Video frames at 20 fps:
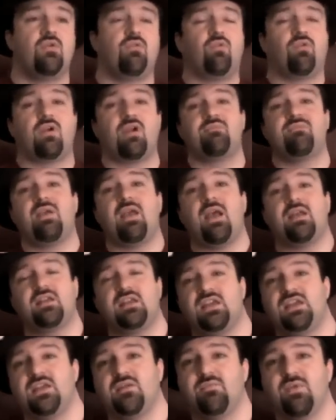or I'm
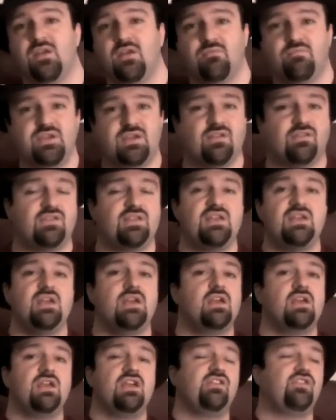mad at him because
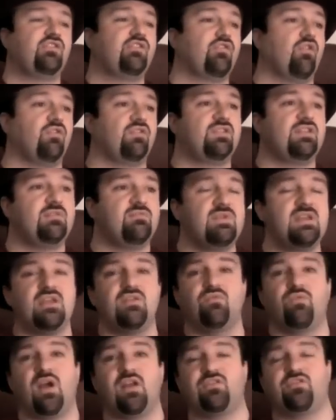he insulted
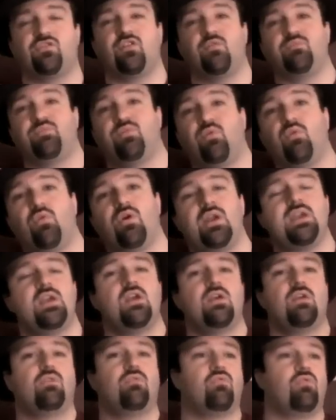me in, at some point,
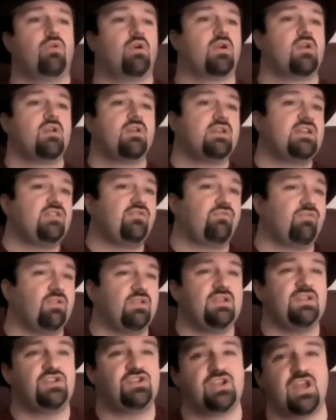or he's
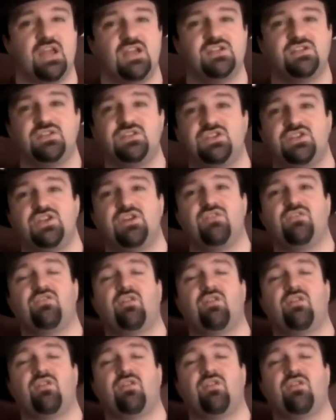really changed this year.